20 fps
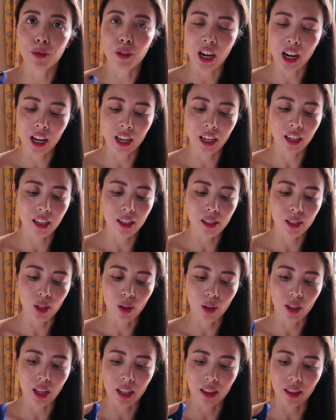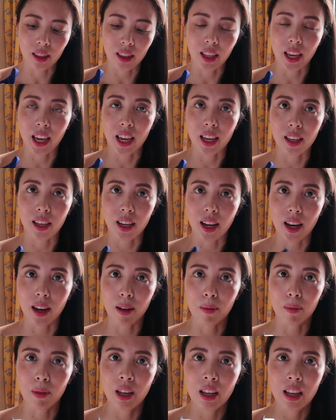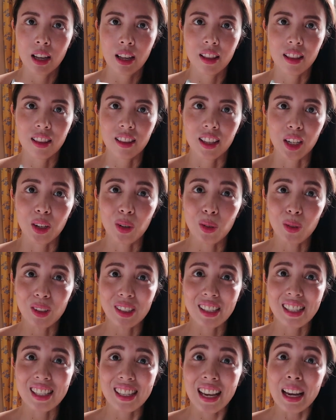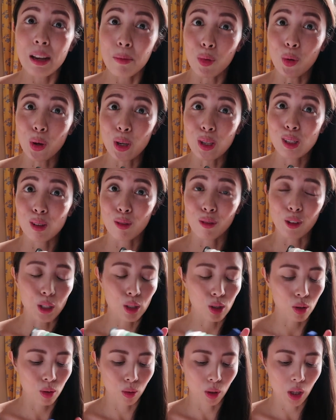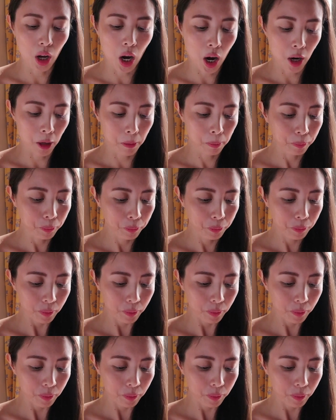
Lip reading: run so that they don't stay moist for too long.